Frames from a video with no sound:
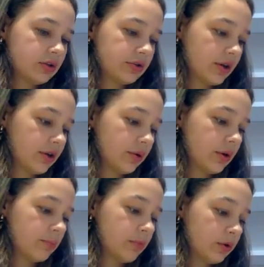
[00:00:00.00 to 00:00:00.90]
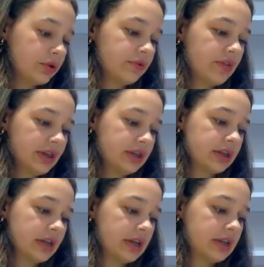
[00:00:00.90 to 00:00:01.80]
So most of
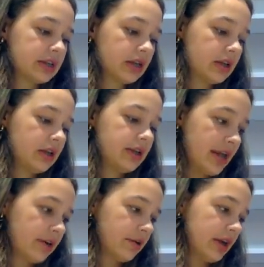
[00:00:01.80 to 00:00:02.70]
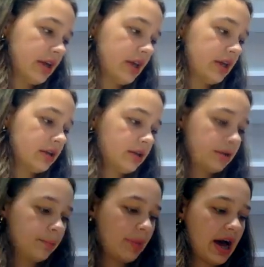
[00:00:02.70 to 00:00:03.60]
this is narrated
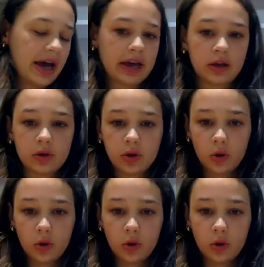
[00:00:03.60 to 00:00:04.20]
by